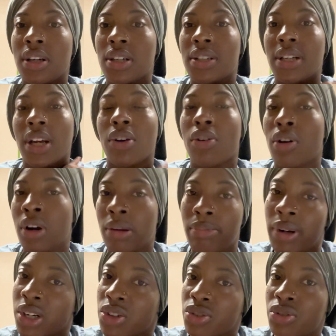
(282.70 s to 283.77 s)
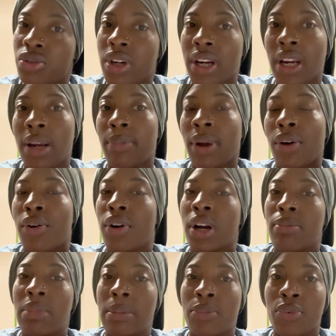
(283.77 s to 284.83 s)
Take all the pictures you can. Make all the
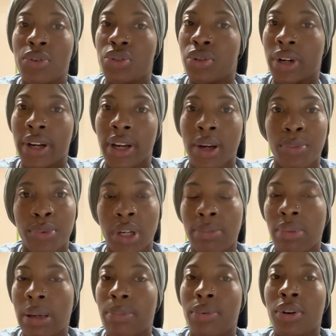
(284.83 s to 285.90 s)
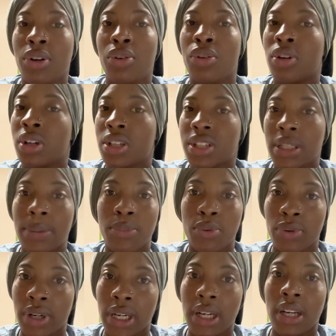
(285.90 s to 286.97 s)
memories you can with the people you on the ship
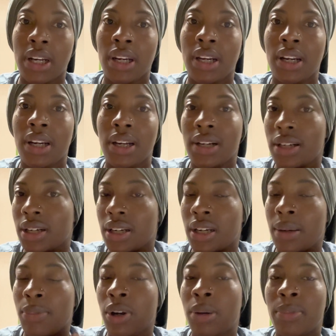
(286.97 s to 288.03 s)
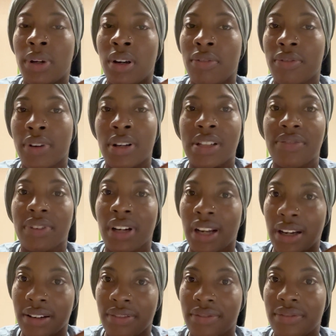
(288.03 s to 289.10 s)
with. Them gonna be your friends for life.
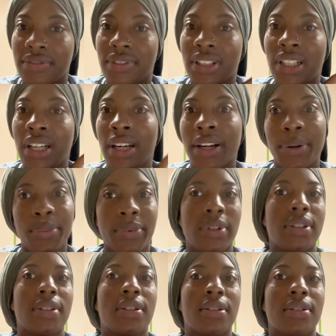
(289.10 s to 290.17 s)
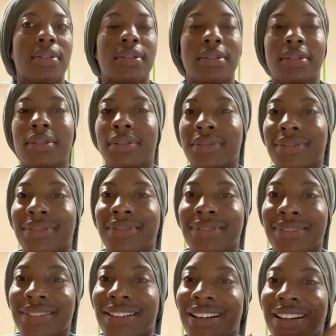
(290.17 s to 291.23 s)
The good ones.
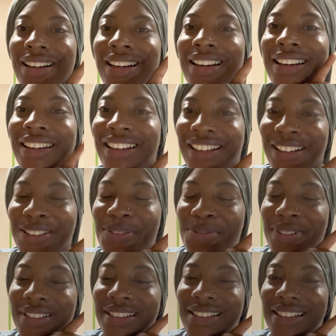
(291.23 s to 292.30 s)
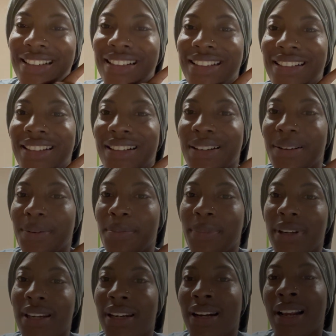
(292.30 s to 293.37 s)
The good ones.
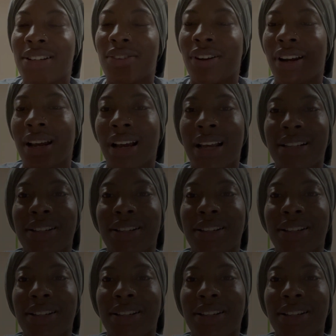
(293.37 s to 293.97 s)
But yeah, that's all I got